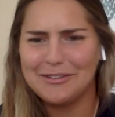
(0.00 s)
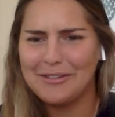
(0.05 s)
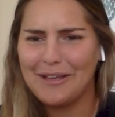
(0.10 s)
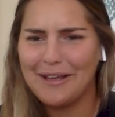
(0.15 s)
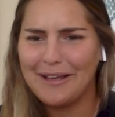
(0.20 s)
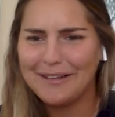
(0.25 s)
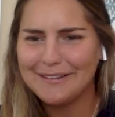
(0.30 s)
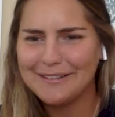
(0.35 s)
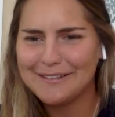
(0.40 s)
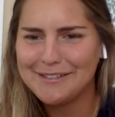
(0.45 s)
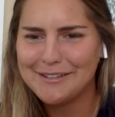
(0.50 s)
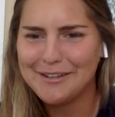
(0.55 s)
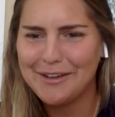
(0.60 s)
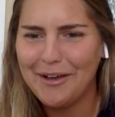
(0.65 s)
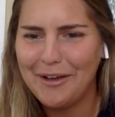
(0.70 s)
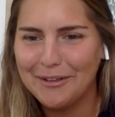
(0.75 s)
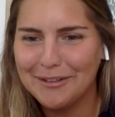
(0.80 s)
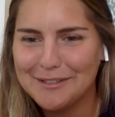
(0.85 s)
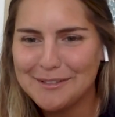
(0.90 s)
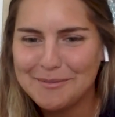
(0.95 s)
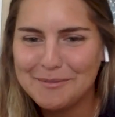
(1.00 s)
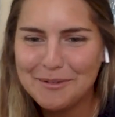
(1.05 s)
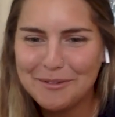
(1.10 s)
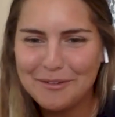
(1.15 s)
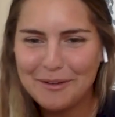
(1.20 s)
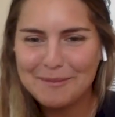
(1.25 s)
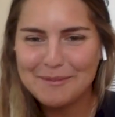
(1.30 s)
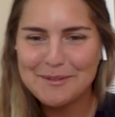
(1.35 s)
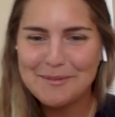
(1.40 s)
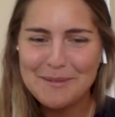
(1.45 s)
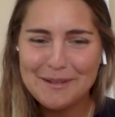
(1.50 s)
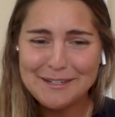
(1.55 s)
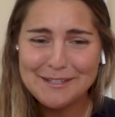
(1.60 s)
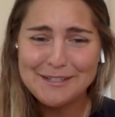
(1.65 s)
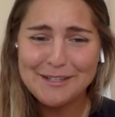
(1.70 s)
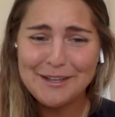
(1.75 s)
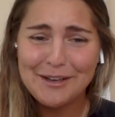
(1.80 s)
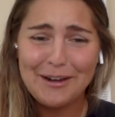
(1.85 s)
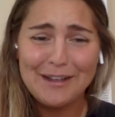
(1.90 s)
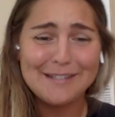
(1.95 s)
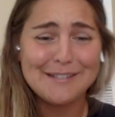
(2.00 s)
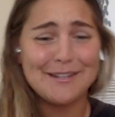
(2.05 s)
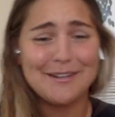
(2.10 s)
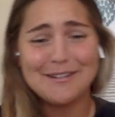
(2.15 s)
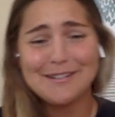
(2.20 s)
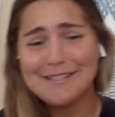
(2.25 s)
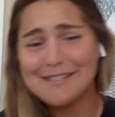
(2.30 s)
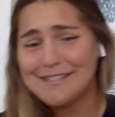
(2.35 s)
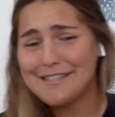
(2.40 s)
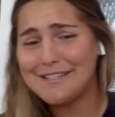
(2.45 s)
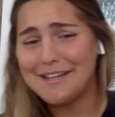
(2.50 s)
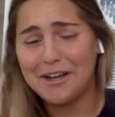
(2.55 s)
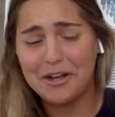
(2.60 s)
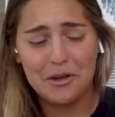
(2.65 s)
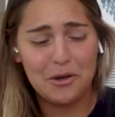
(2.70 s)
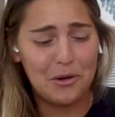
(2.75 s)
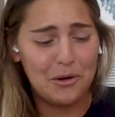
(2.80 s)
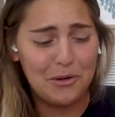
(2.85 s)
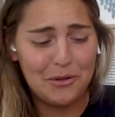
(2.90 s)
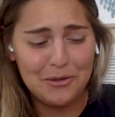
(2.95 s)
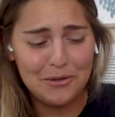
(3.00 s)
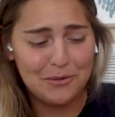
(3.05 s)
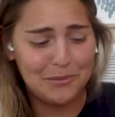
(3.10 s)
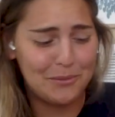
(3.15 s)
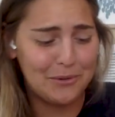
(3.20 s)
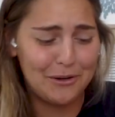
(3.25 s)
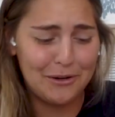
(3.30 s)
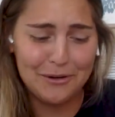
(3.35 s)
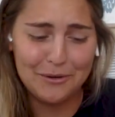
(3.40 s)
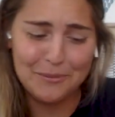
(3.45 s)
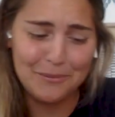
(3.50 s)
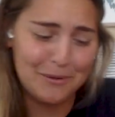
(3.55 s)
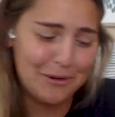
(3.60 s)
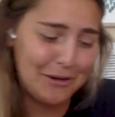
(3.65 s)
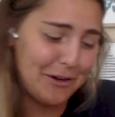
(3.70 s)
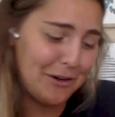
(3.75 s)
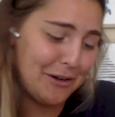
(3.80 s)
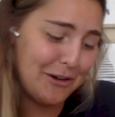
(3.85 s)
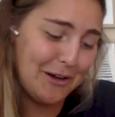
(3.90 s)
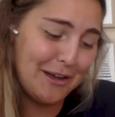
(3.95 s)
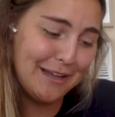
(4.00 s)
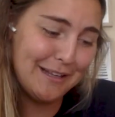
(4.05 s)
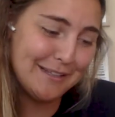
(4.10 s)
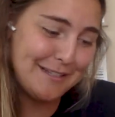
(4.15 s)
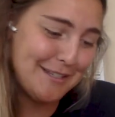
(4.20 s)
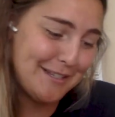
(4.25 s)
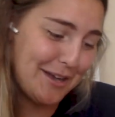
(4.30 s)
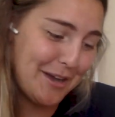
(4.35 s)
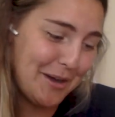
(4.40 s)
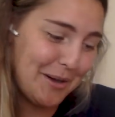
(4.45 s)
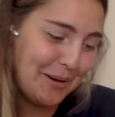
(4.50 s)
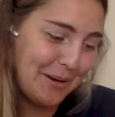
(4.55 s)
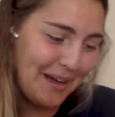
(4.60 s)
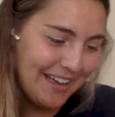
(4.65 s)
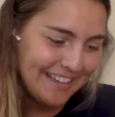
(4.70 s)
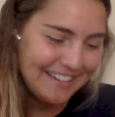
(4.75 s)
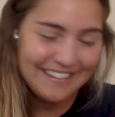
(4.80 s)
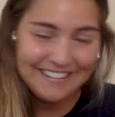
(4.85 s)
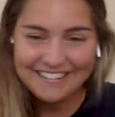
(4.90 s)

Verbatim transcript: do that. Let's go. Let's move up to Minnesota. As long as it's not cold, we're we're good. So.